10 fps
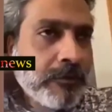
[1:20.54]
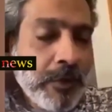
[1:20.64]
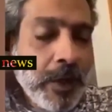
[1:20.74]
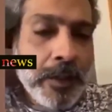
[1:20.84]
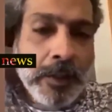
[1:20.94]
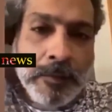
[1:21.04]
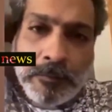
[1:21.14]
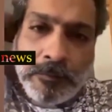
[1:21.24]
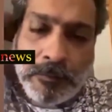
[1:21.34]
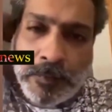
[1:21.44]
Friday,
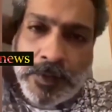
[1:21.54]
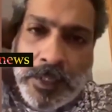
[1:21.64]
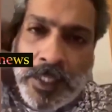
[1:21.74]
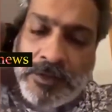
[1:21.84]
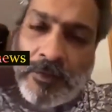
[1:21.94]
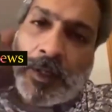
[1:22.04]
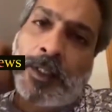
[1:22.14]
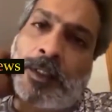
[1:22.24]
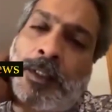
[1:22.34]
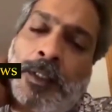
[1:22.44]
this last
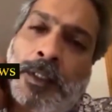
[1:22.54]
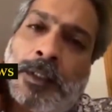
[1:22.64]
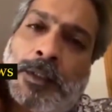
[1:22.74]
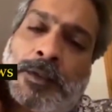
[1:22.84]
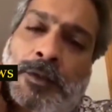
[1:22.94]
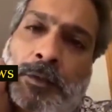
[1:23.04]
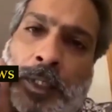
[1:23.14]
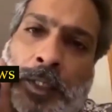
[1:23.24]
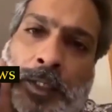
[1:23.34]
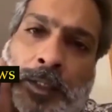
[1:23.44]
Friday.
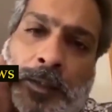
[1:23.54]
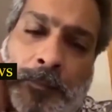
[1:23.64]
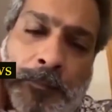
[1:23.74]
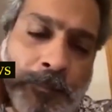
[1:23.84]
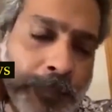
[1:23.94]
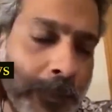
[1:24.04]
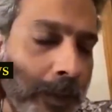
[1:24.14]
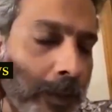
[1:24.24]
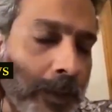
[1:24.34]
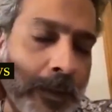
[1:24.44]
So, um,
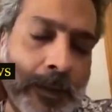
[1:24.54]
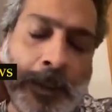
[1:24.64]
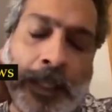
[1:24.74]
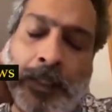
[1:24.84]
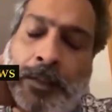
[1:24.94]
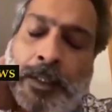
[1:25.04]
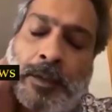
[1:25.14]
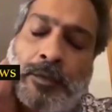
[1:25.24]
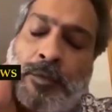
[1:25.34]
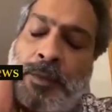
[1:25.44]
and
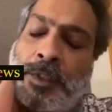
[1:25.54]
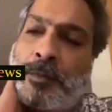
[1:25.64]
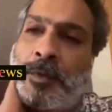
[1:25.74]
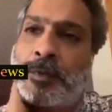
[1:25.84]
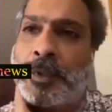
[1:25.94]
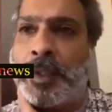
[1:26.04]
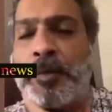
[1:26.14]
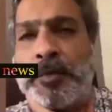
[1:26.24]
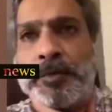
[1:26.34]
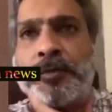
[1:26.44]
there are rumors about the
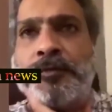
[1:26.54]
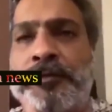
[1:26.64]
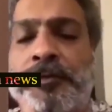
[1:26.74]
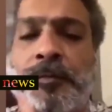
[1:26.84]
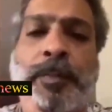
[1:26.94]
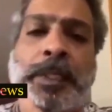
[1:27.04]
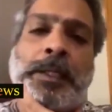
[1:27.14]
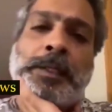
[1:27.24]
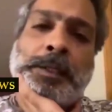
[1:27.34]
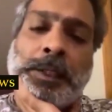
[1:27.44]
amount of
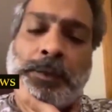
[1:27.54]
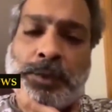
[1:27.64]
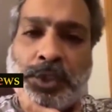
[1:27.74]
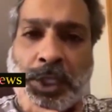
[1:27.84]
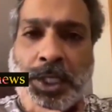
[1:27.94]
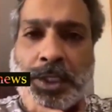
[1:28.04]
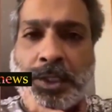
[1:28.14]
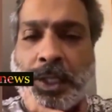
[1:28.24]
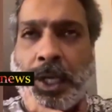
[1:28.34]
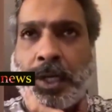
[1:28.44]
bill that was
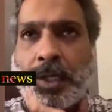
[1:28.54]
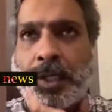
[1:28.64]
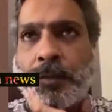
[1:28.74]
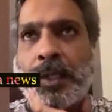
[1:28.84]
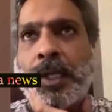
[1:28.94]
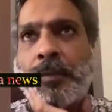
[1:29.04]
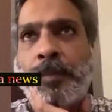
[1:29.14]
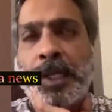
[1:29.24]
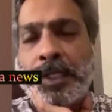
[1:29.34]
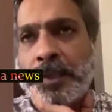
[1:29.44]
charged and that we
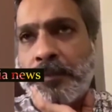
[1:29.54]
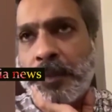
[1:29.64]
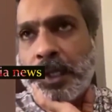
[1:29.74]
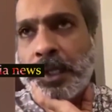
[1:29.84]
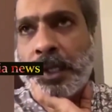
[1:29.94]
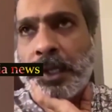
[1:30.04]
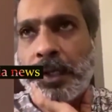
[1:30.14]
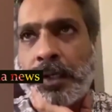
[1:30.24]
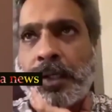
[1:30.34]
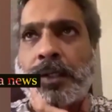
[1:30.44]
had paid something
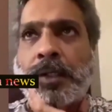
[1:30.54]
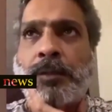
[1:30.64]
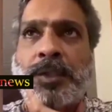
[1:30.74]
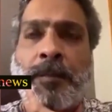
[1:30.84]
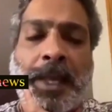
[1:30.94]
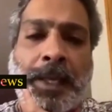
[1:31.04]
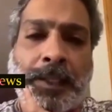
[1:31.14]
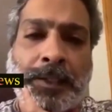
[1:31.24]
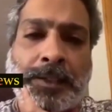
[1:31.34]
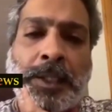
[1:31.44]
and then there was a
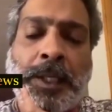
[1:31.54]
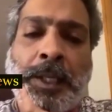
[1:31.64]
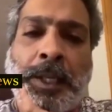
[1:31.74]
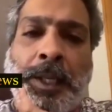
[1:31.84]
balance